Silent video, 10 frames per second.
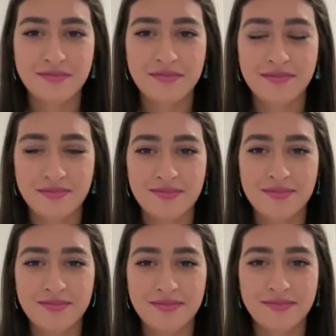
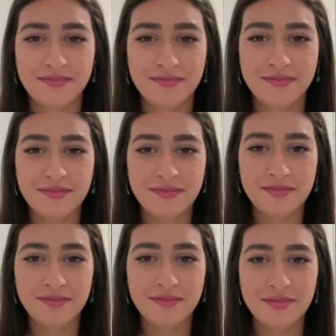
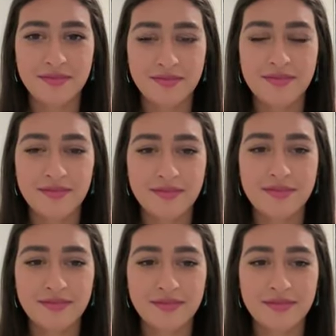
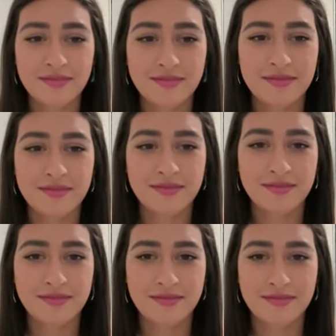
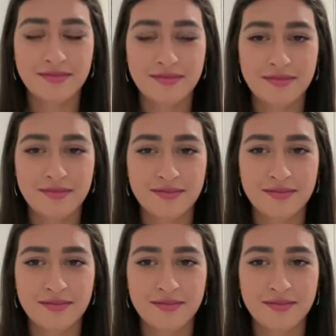
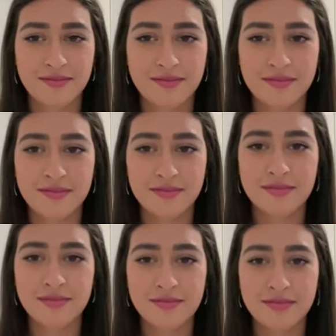
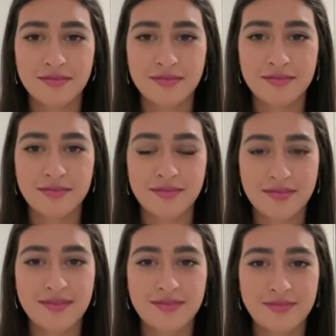
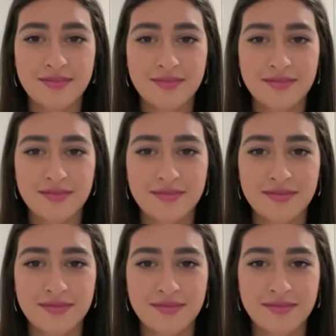
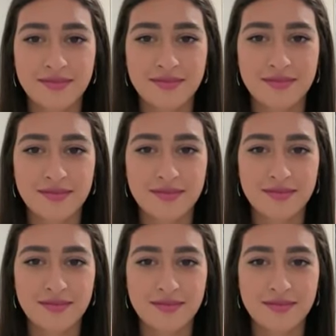No words are spoken by the person on screen.